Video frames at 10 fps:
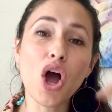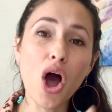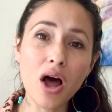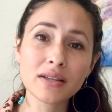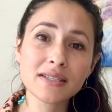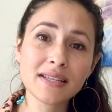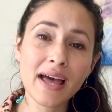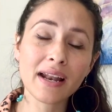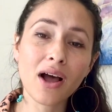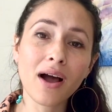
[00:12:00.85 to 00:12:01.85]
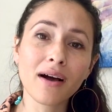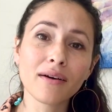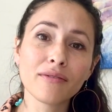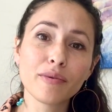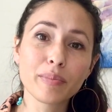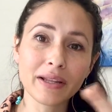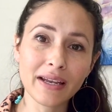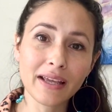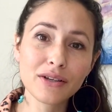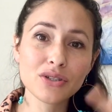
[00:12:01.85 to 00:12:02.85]
onset of
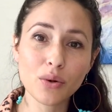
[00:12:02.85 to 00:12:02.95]
bleeding, so